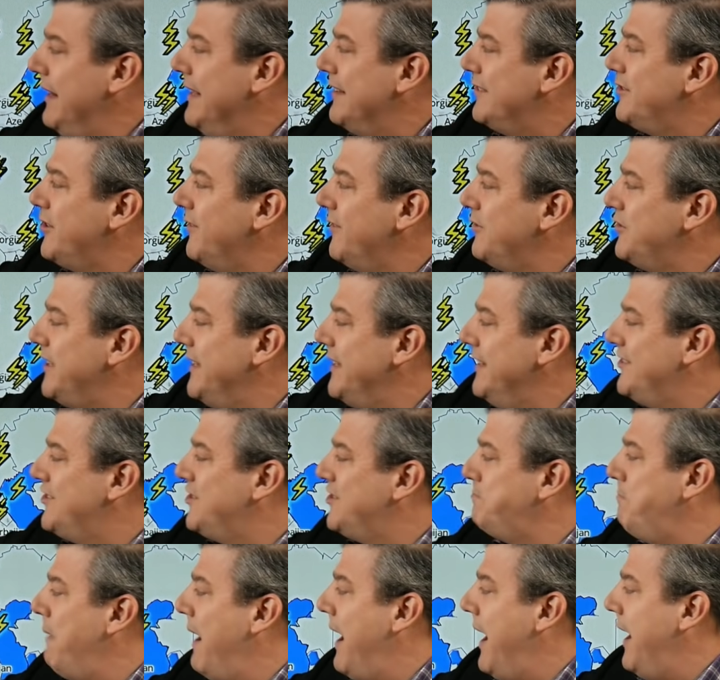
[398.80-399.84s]
it's sort of seeing
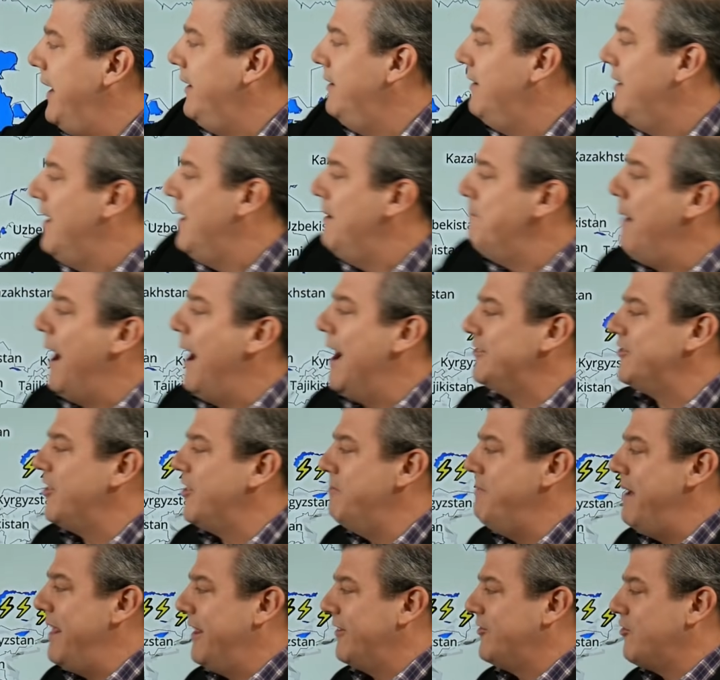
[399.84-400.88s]
Spain, parts of
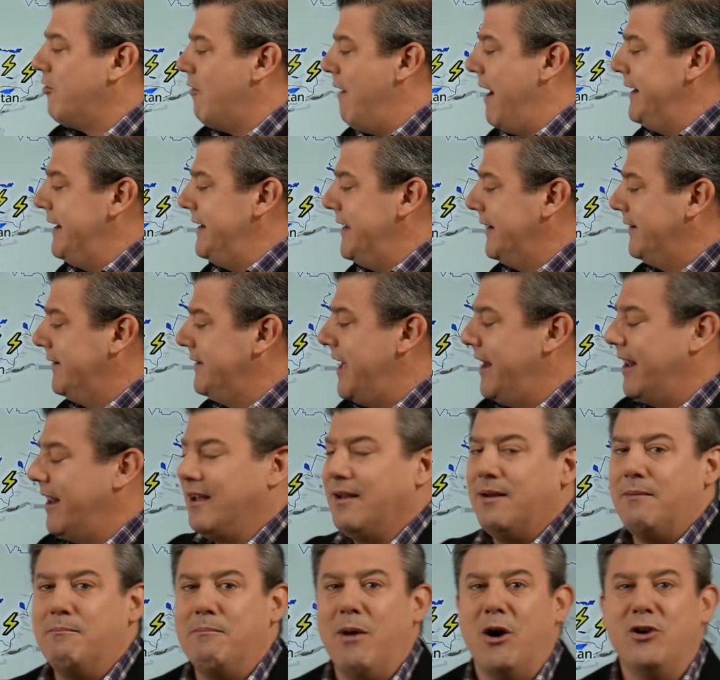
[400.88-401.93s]
the Mediterranean
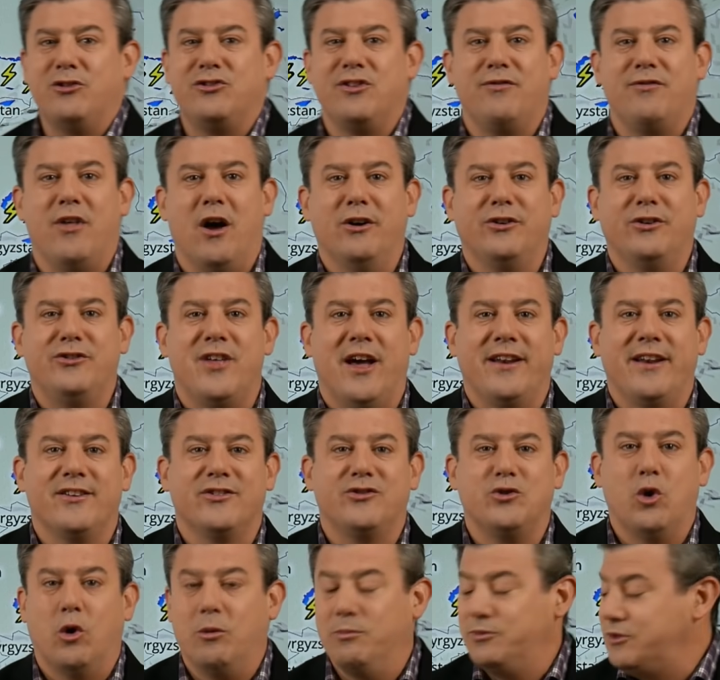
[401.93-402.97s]
getting most of those
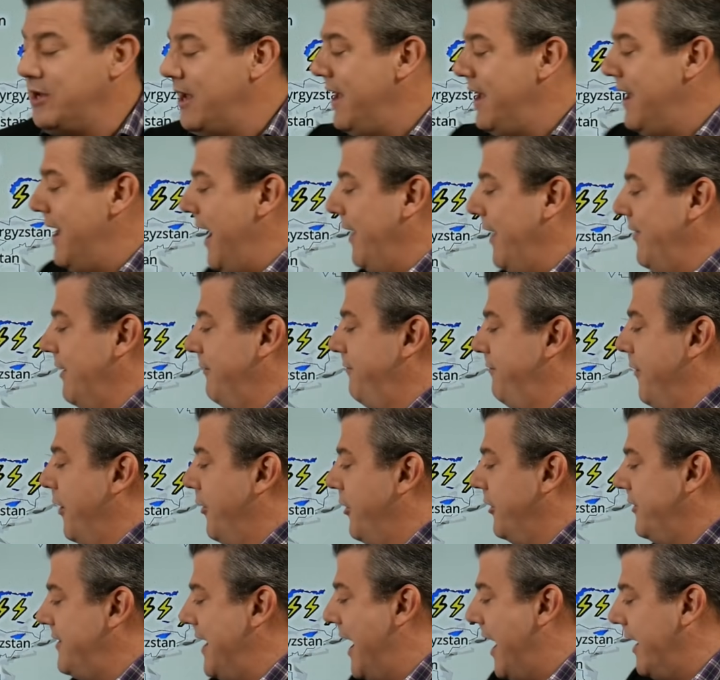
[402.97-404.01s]
thunderstorms, and then
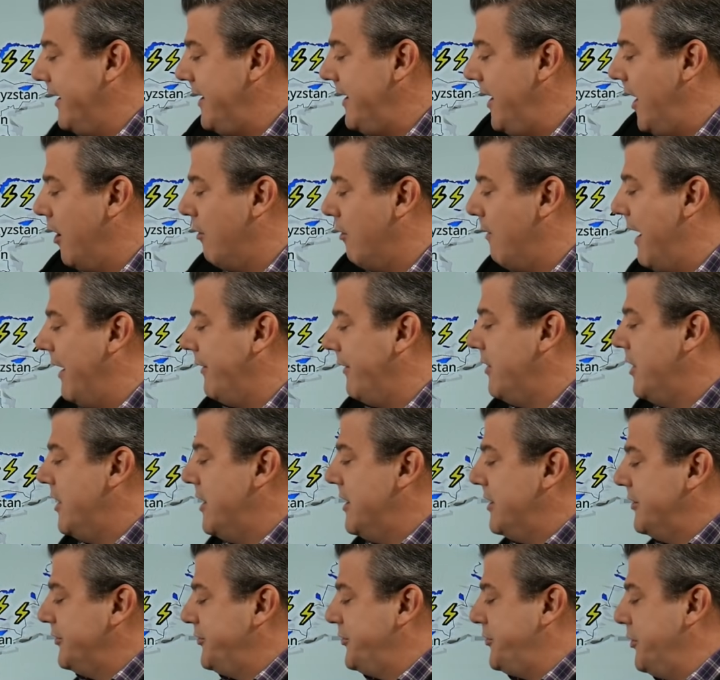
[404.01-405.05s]
further down here around
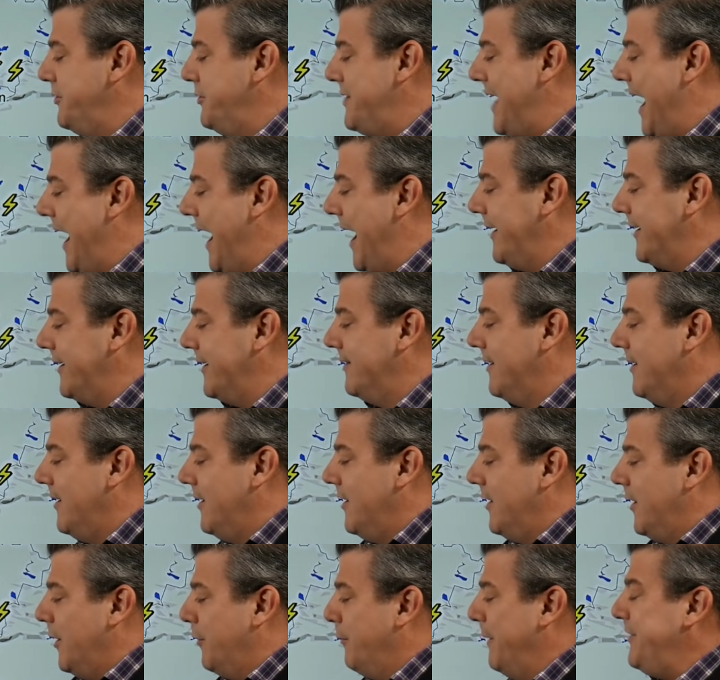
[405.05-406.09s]
Sudan and
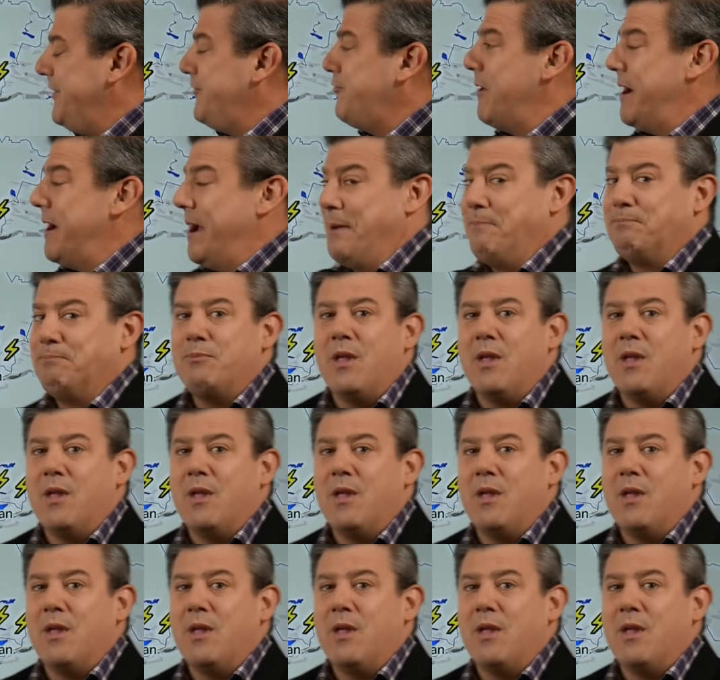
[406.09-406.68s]
Eritrea.